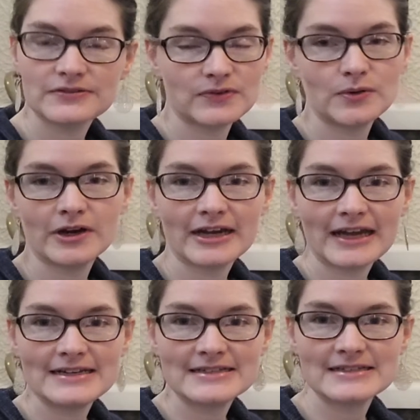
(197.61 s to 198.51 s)
fewer
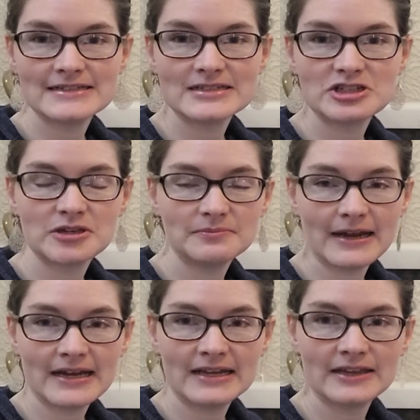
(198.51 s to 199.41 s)
cases to
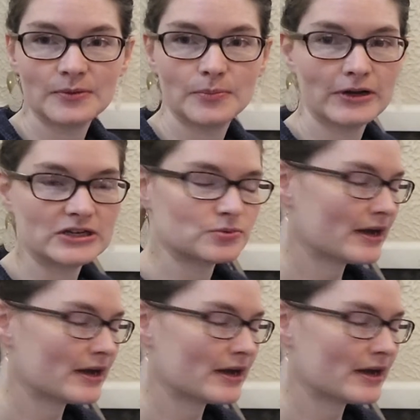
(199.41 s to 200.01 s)
make their bridge.